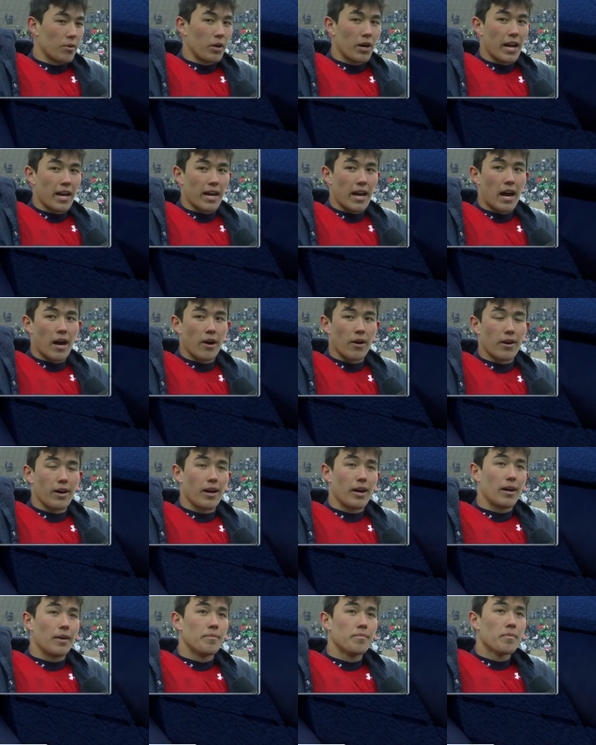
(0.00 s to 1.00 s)
We'll hang out.
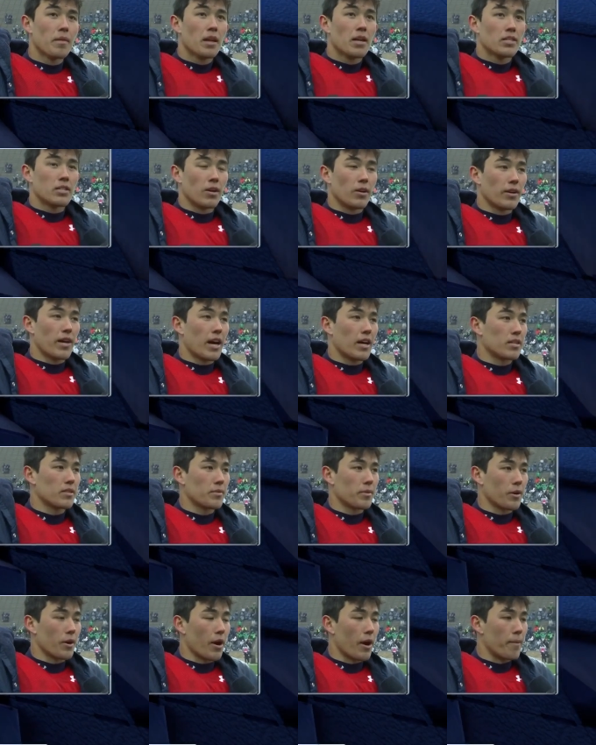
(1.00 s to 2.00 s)
Uh, so, yeah, he's
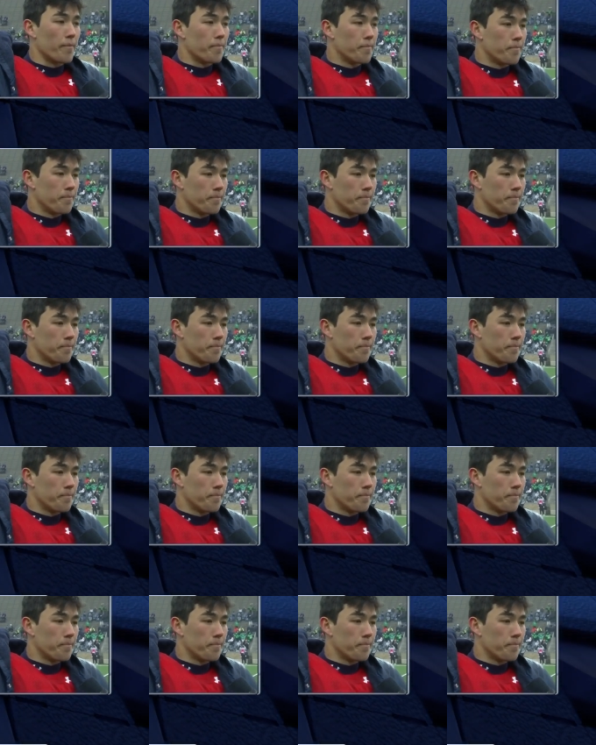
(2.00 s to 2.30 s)
been great.